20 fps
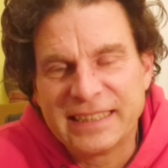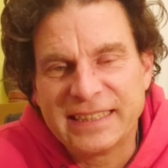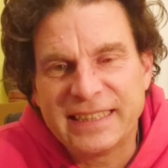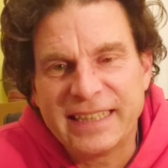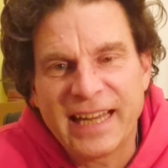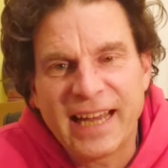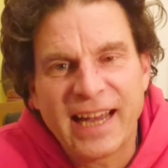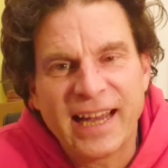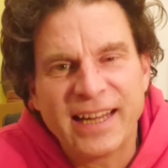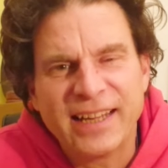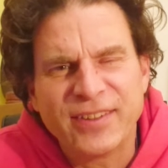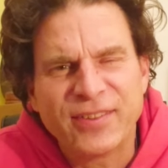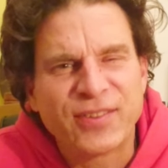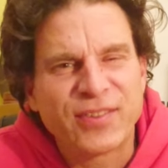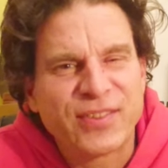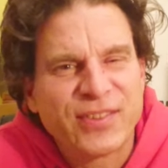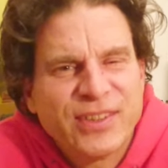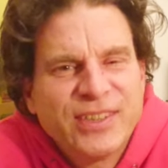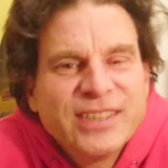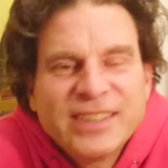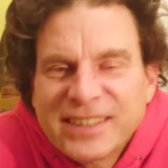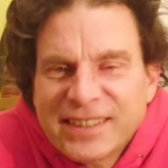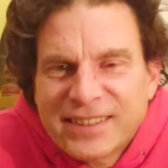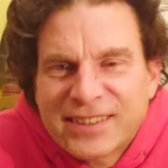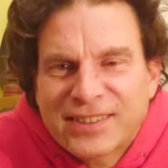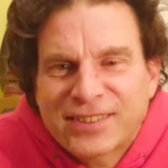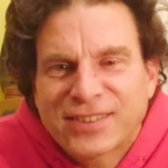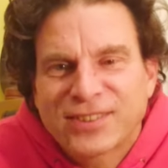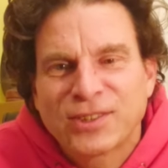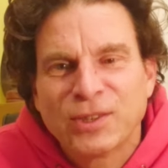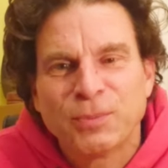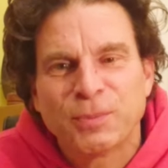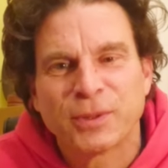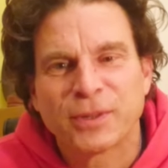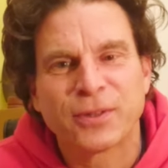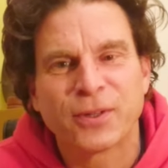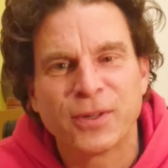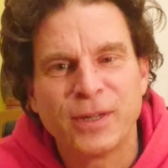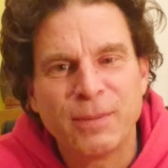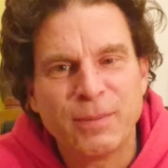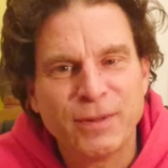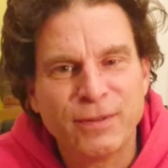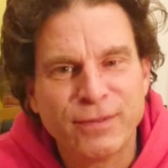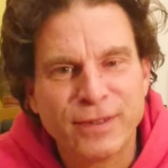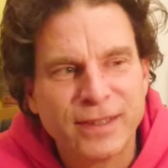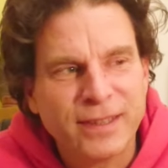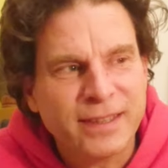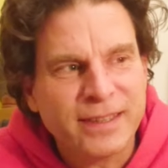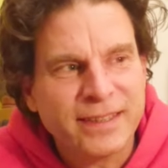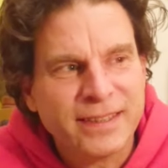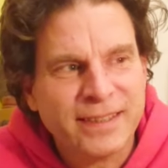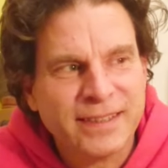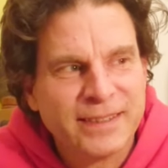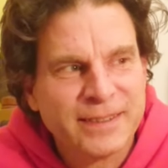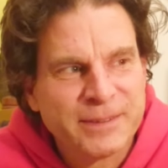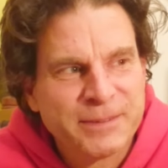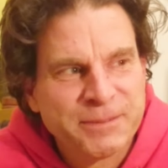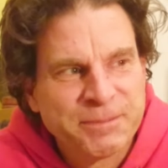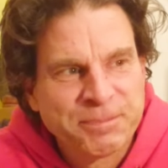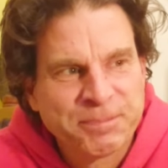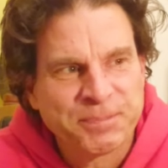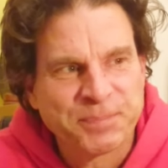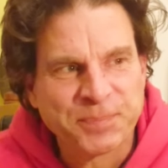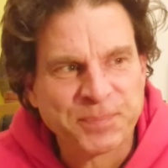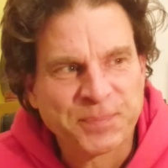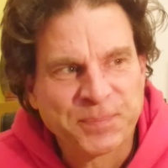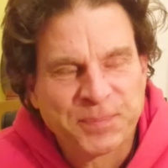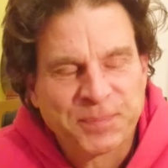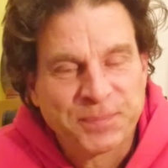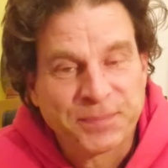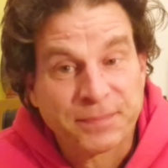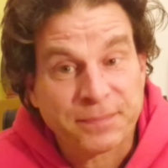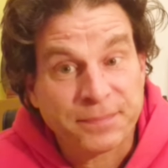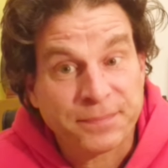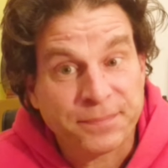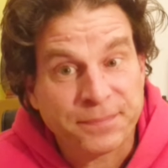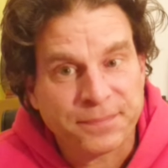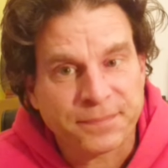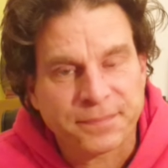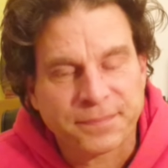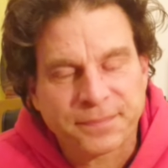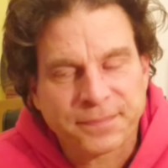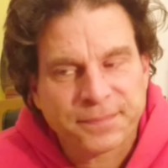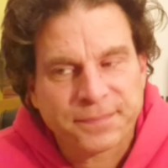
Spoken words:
Yeah, it's a super creepy villain. Mm.